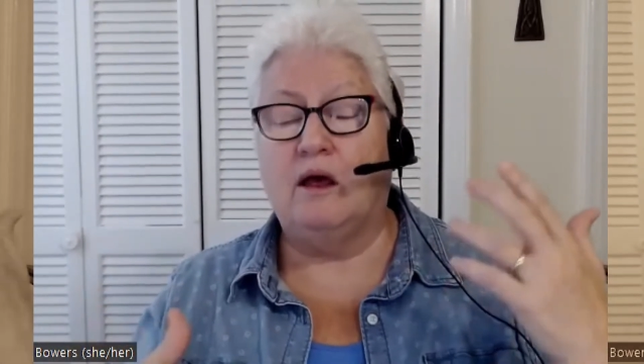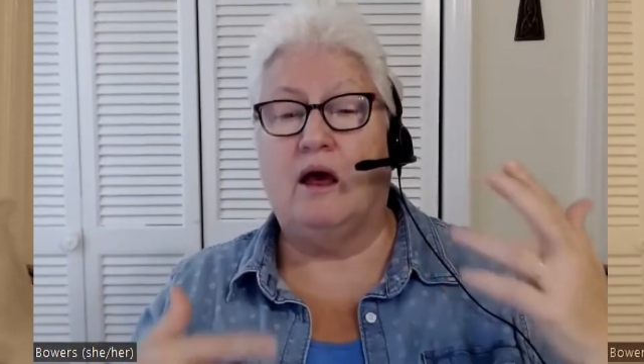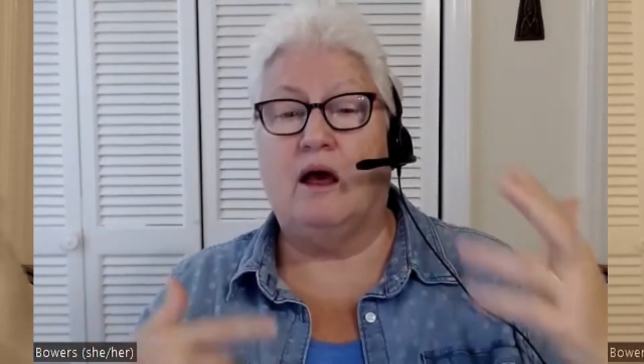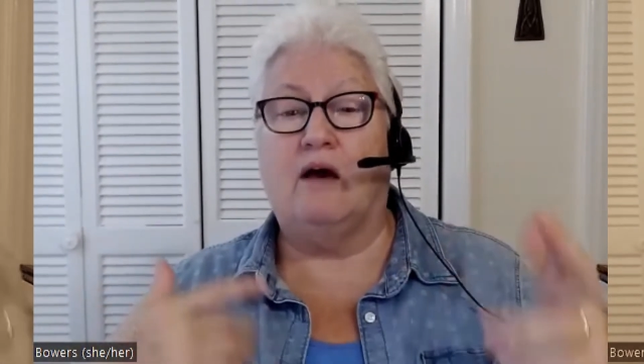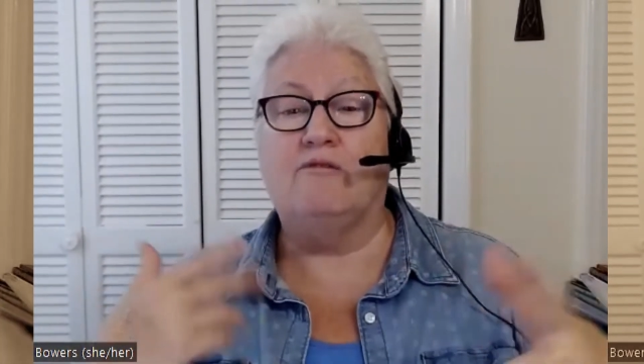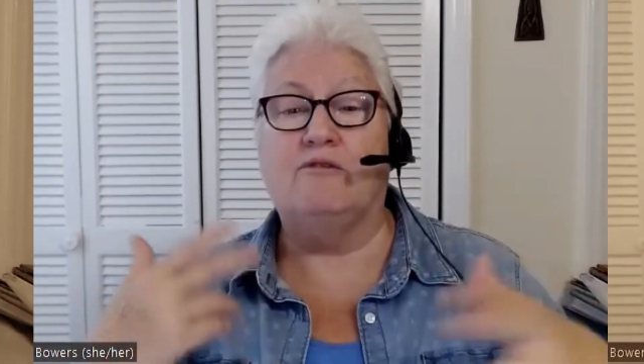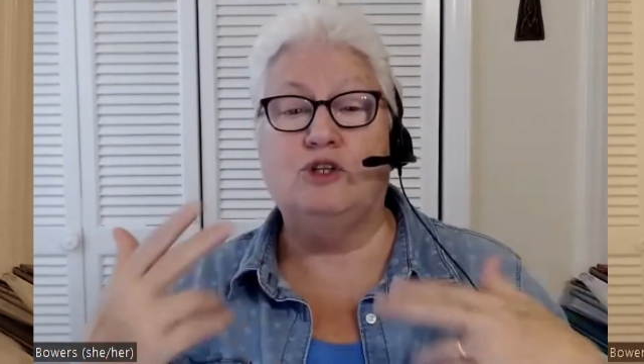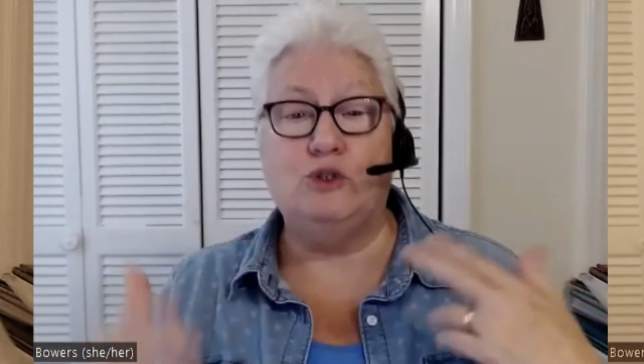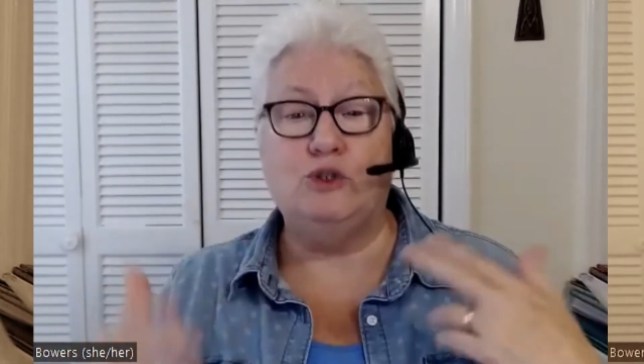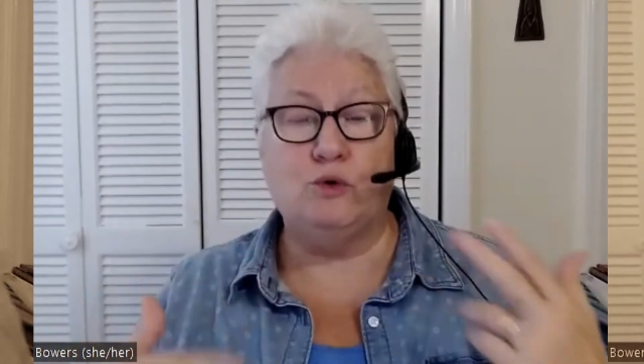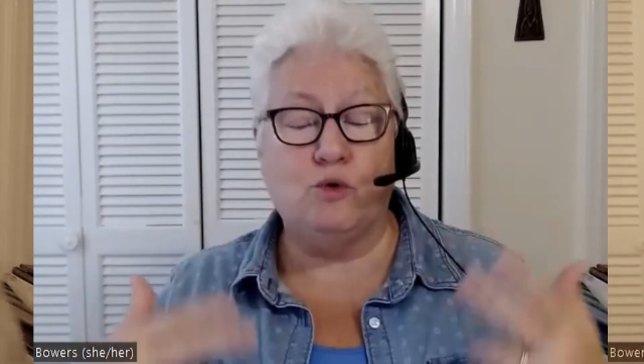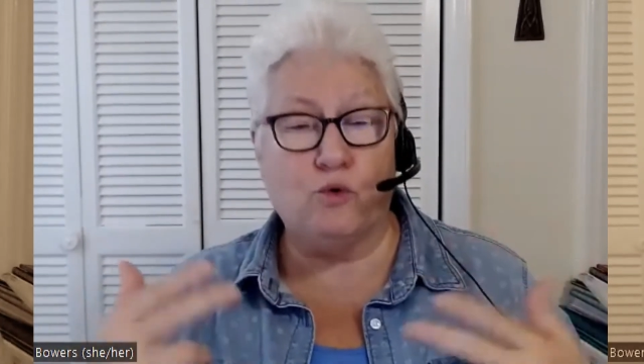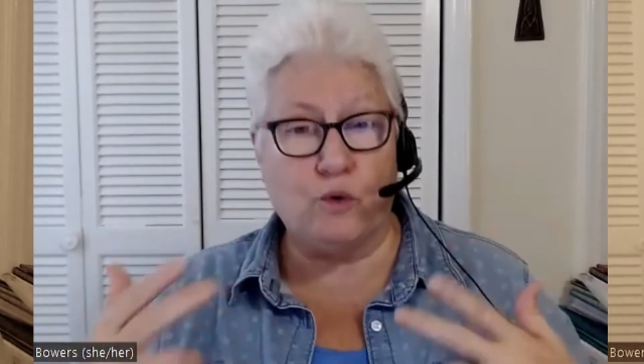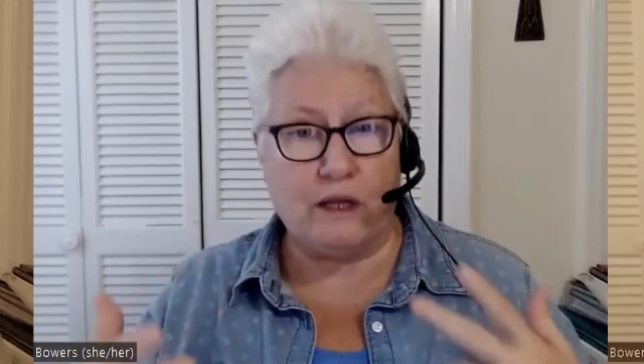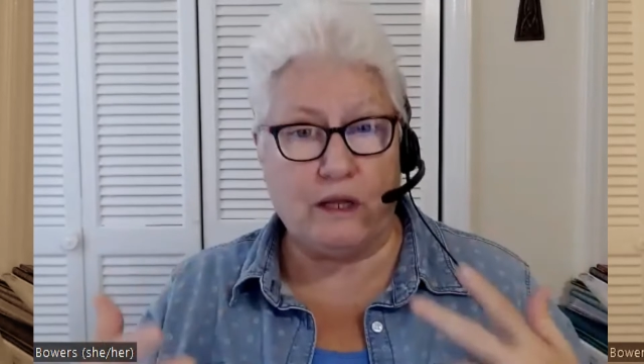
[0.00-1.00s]
of a
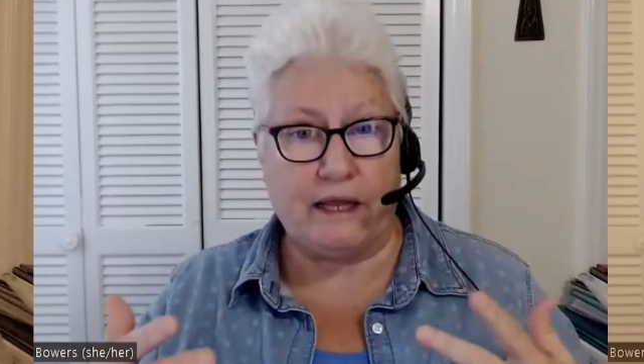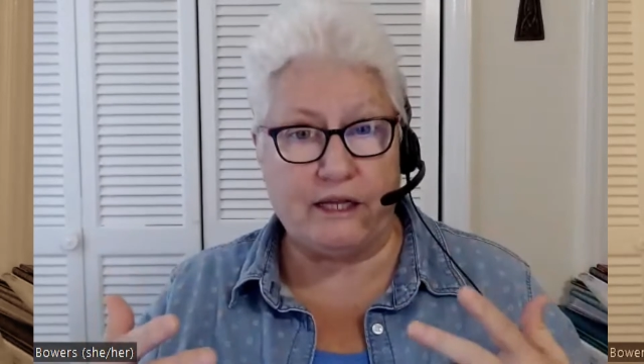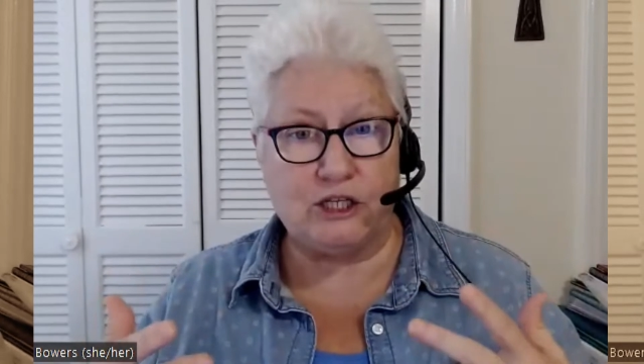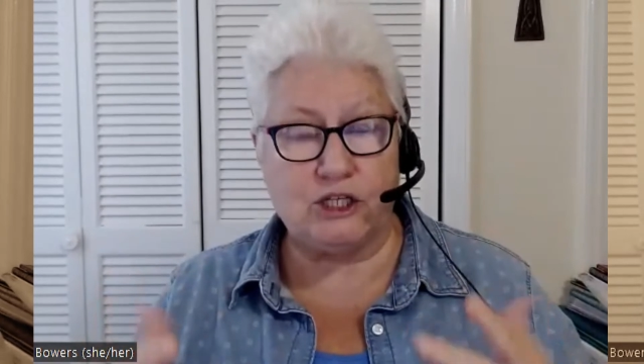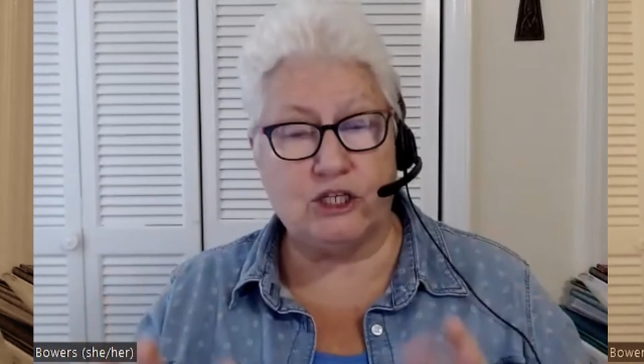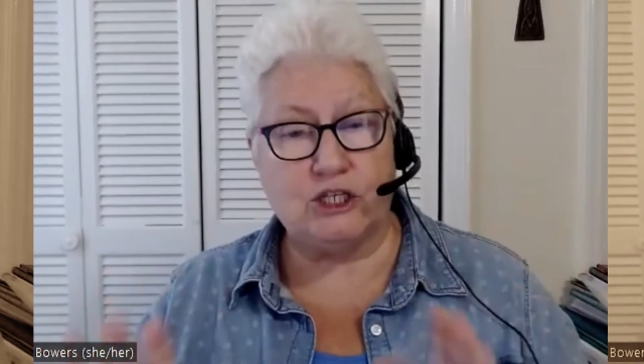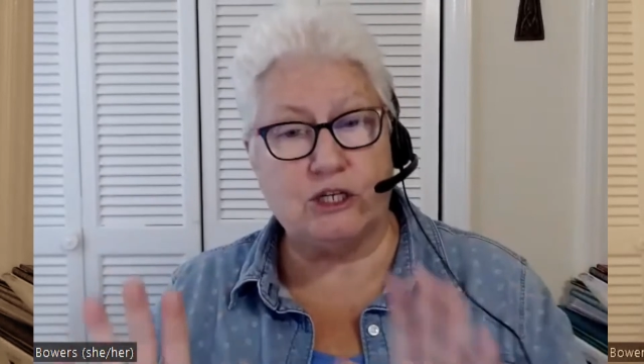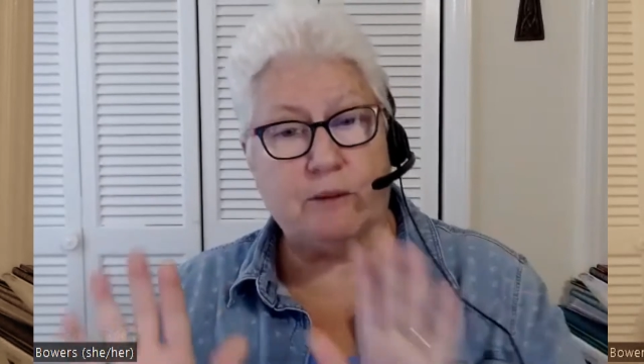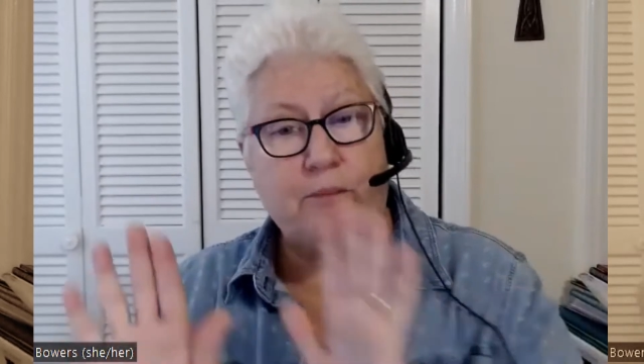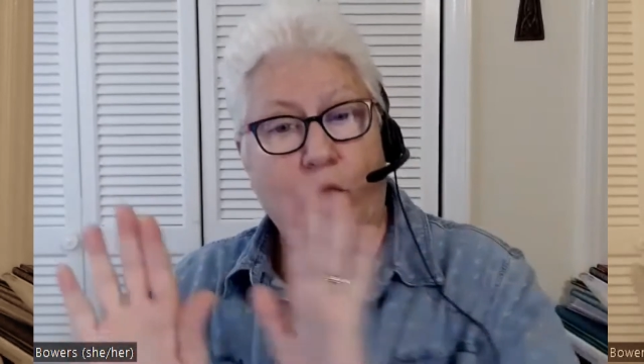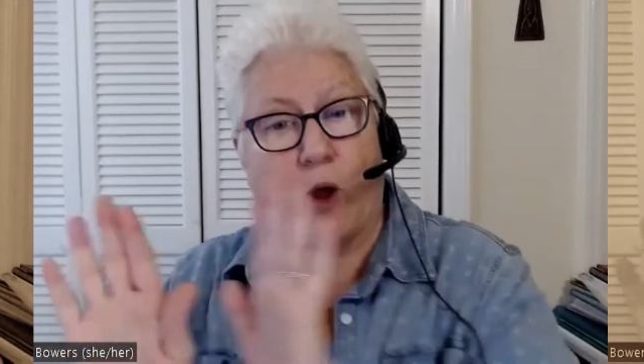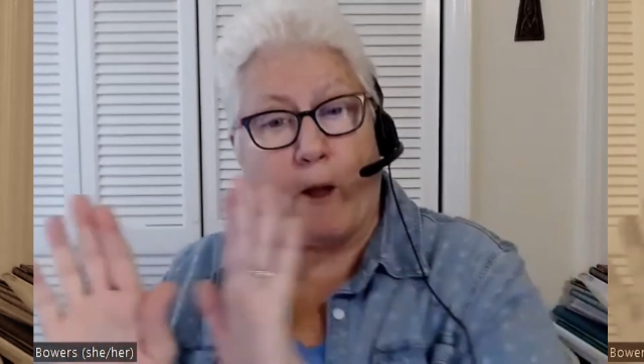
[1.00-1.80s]
dual relationship